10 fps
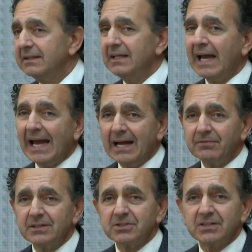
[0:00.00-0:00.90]
The
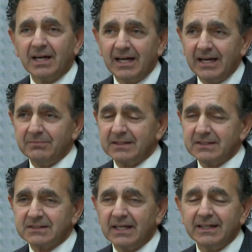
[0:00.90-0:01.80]
average time that a
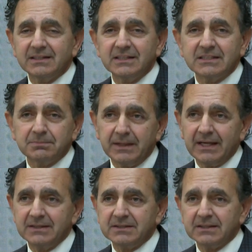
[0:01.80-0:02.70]
scientist
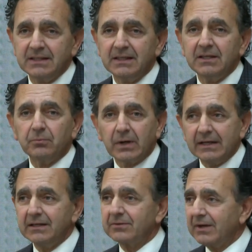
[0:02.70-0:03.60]
spends
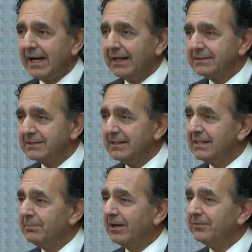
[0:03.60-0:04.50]
writing grants is
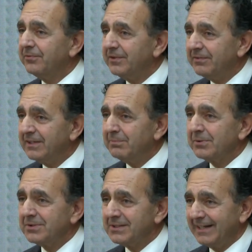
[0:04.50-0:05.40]
about fifty
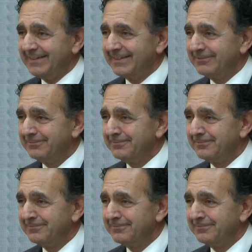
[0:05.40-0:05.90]
percent.